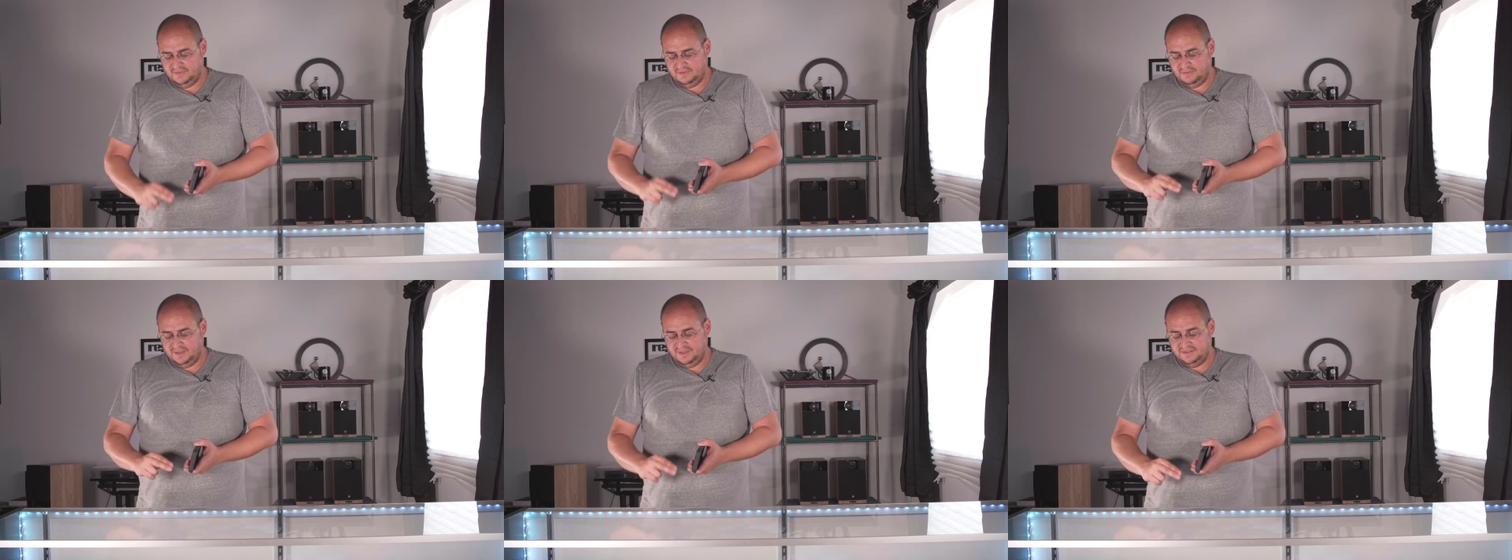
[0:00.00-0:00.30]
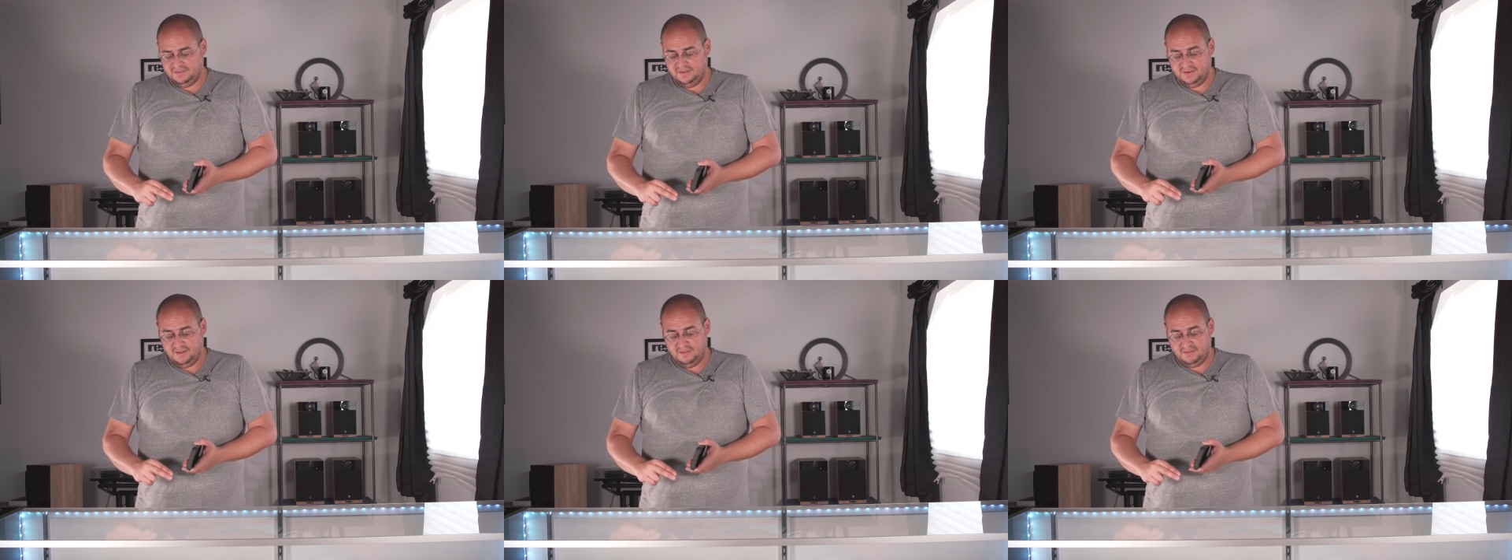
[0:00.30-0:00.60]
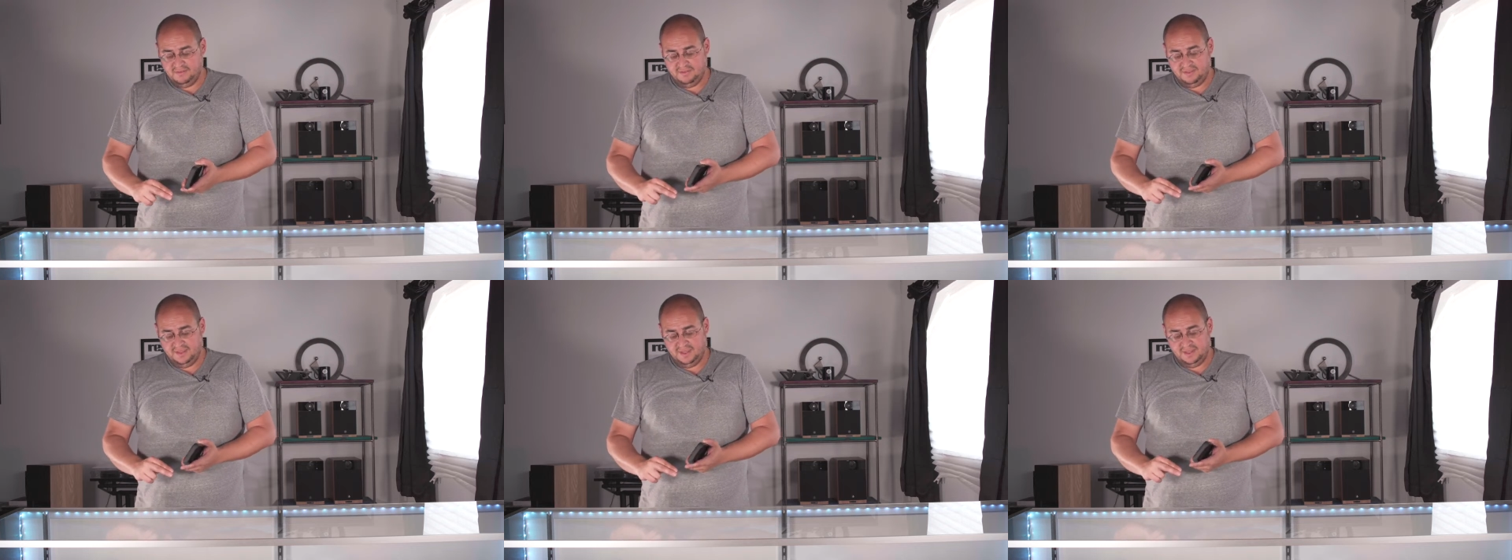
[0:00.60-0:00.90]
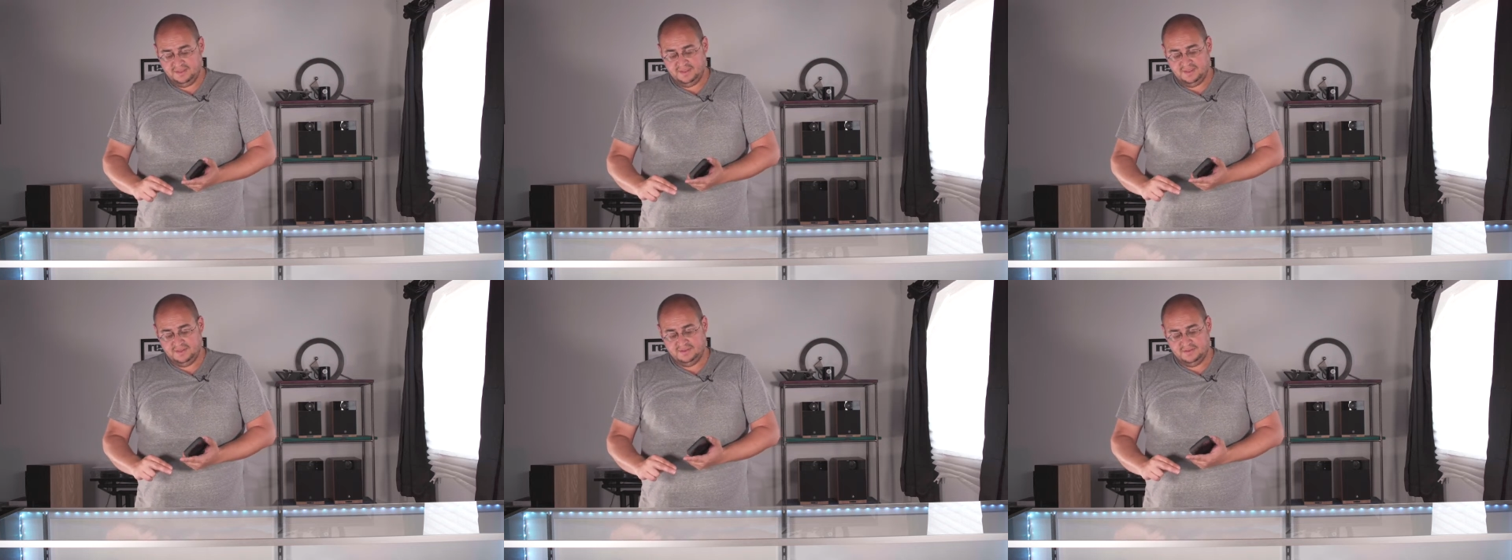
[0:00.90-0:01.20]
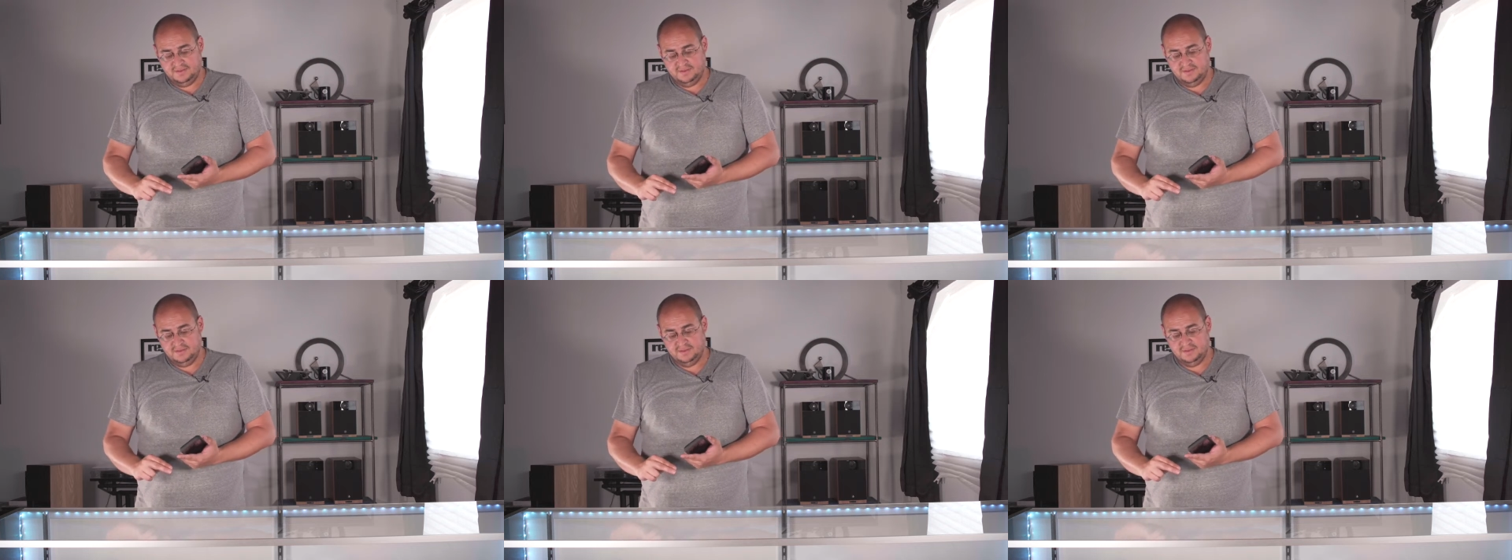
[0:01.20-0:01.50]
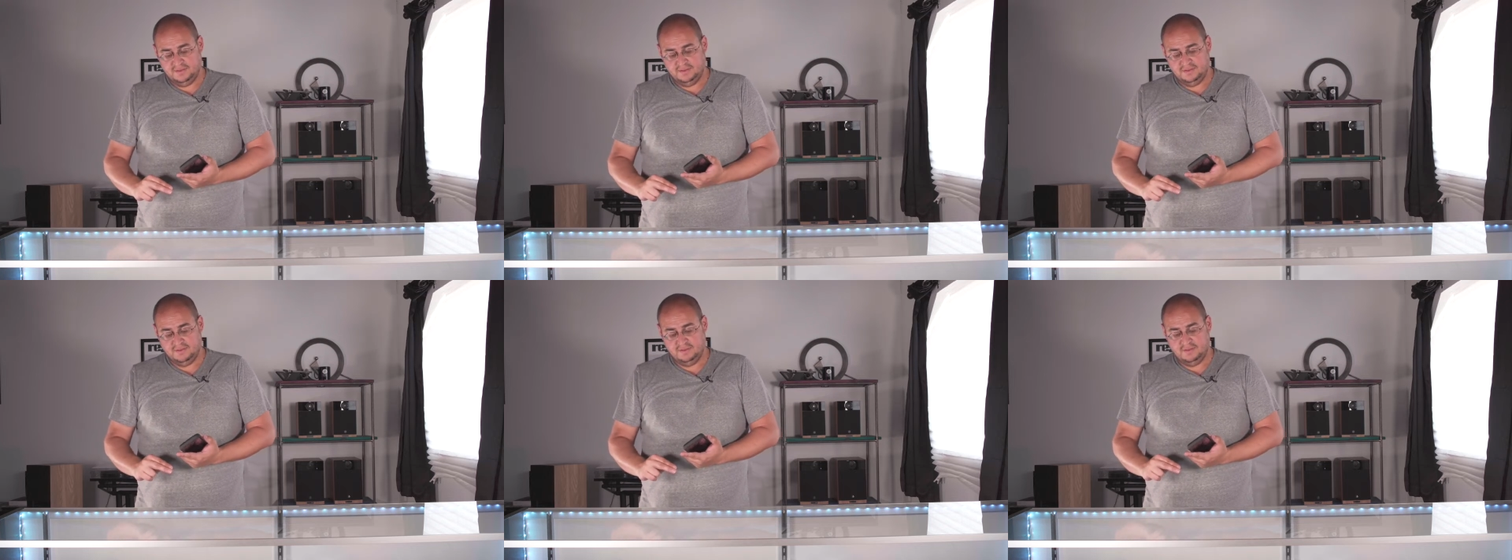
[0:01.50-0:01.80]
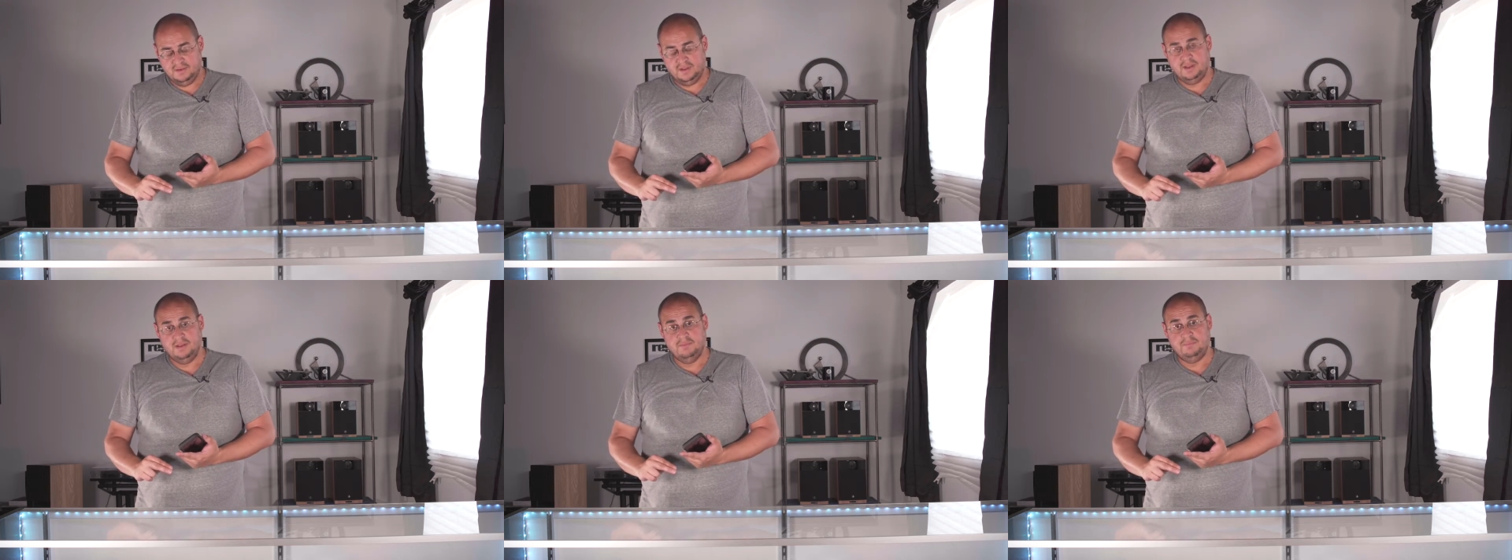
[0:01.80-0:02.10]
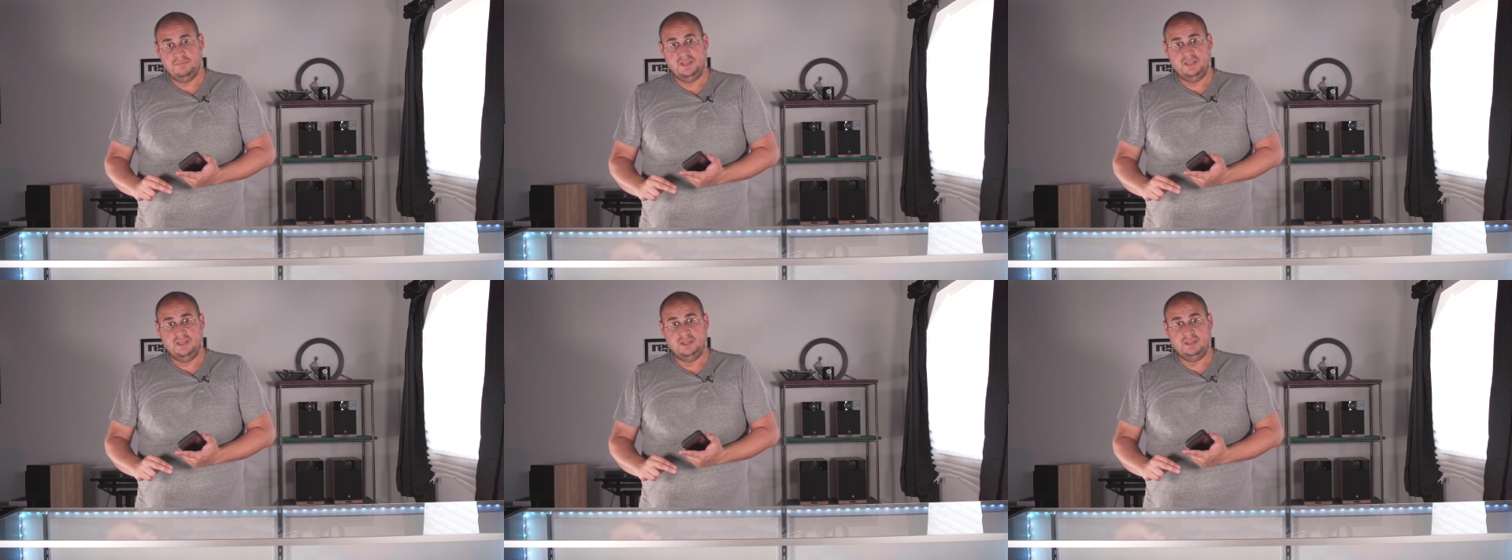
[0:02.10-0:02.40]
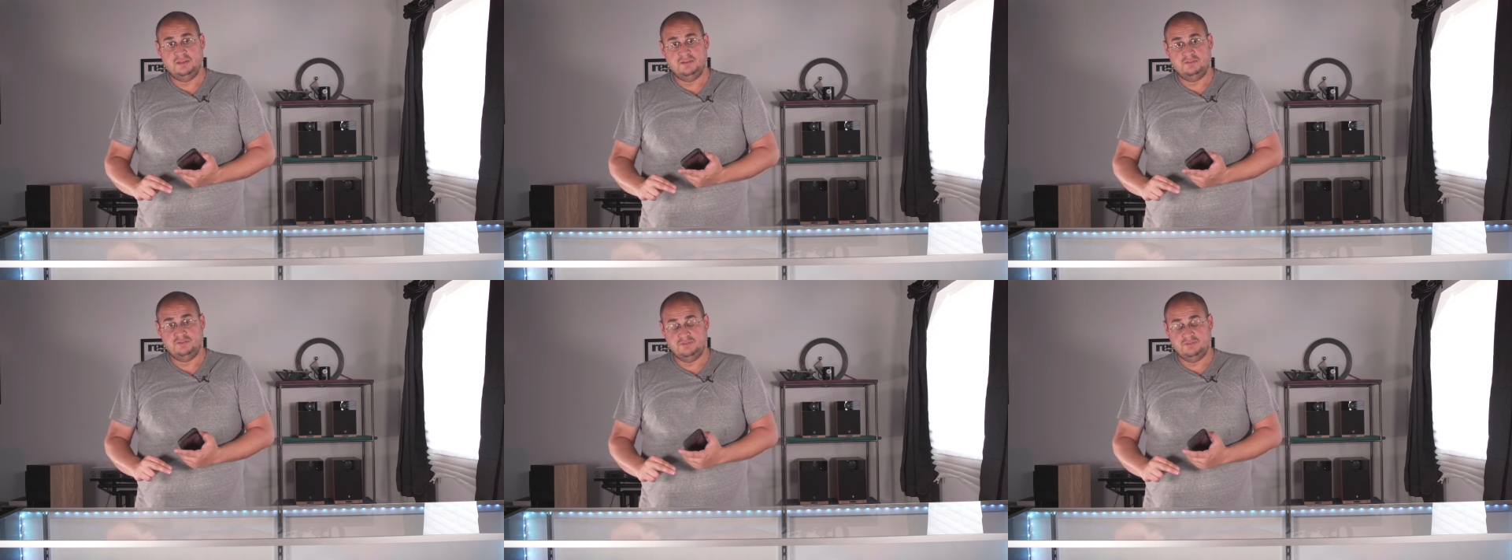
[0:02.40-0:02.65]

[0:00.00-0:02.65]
So that's another thing that's being